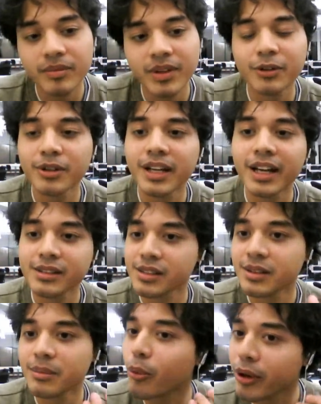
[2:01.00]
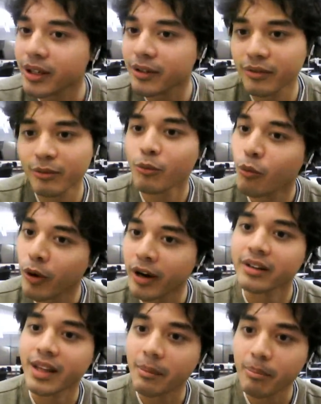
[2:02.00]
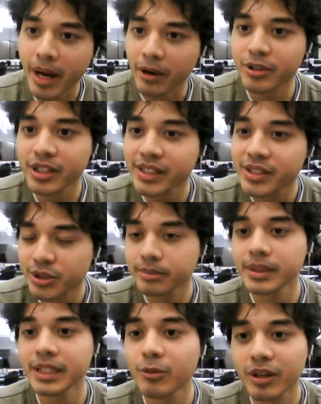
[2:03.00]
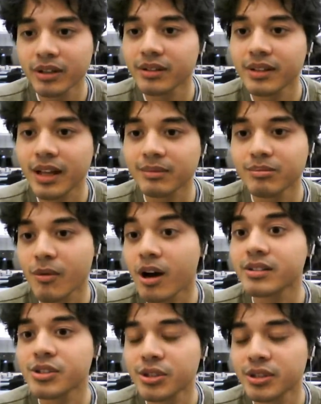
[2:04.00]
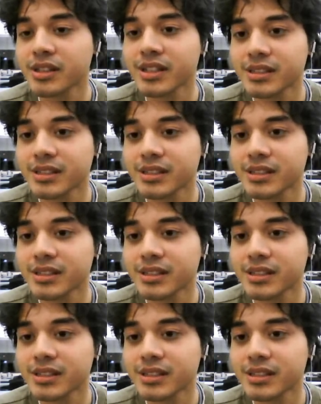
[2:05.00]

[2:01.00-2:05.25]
Then you get into the point of where that boundary should be, where that mosque shouldn't